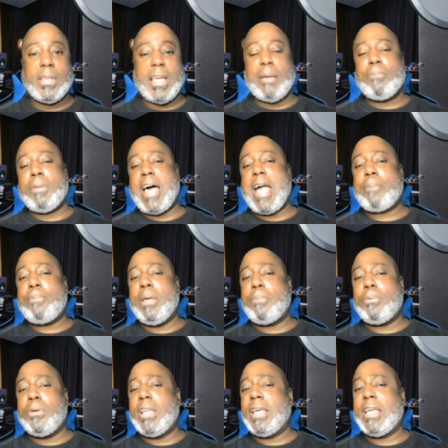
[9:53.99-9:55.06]
And black
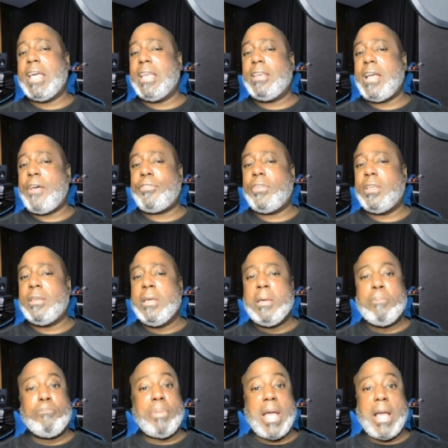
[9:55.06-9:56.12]
people didn't get nothing,
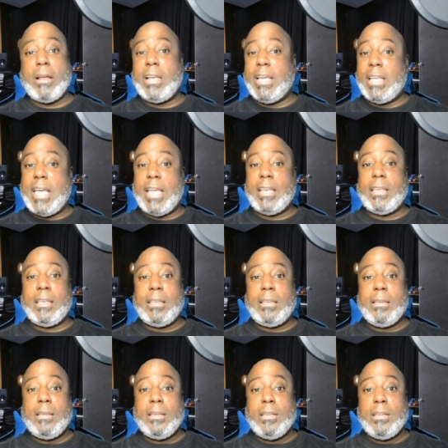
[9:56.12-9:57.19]
barely getting
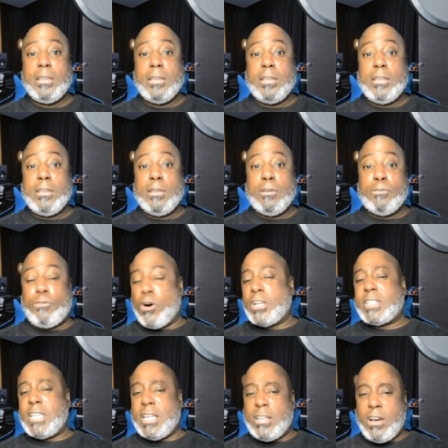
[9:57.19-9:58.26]

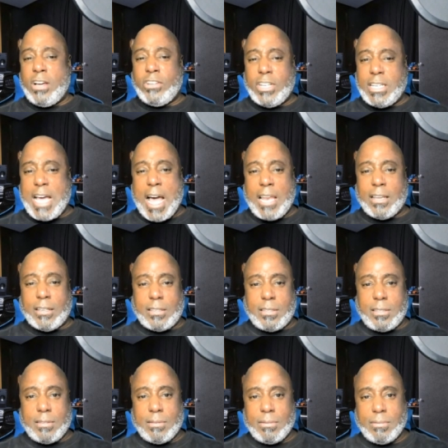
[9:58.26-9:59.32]
$1,400.